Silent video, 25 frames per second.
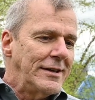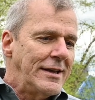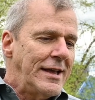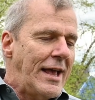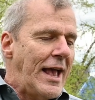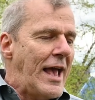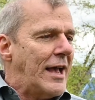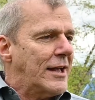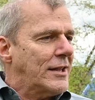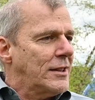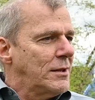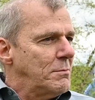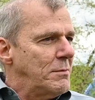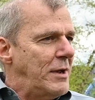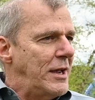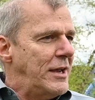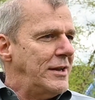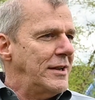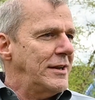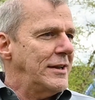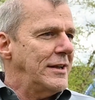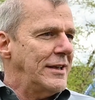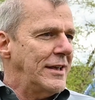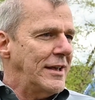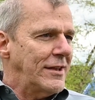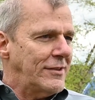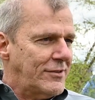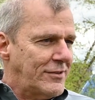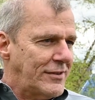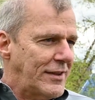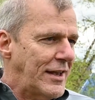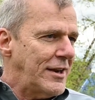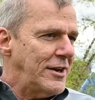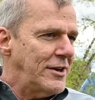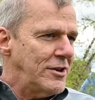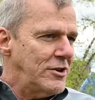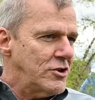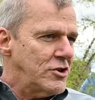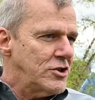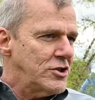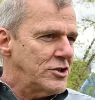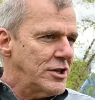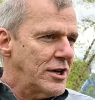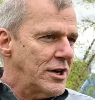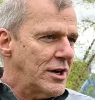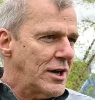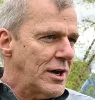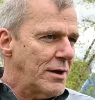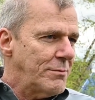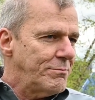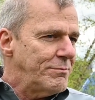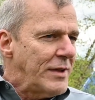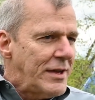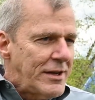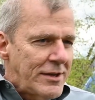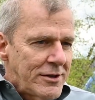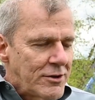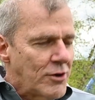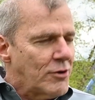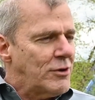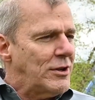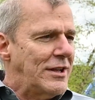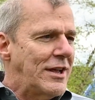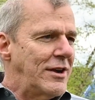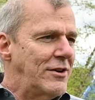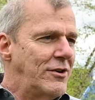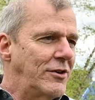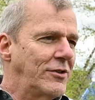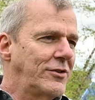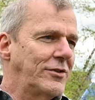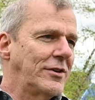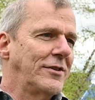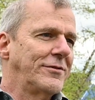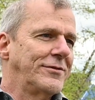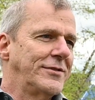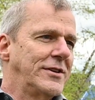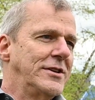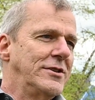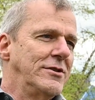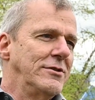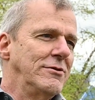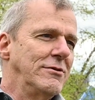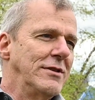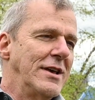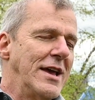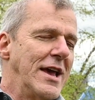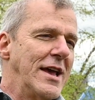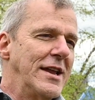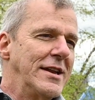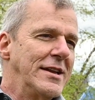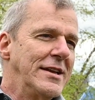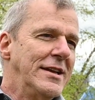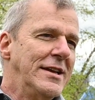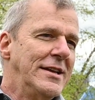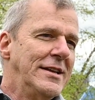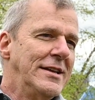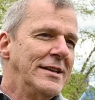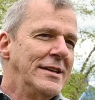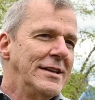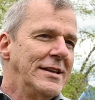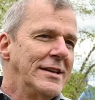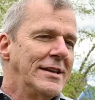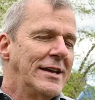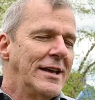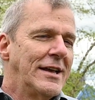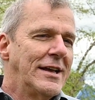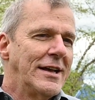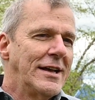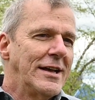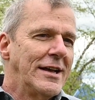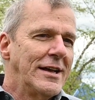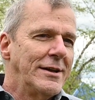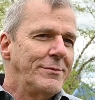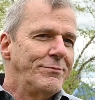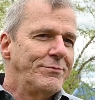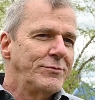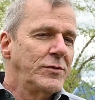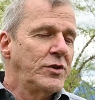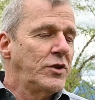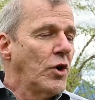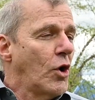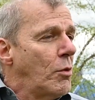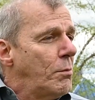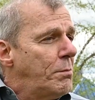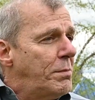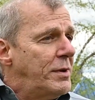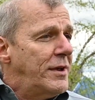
acclimated and get set in your job. Don't allow yourself to do that. Don't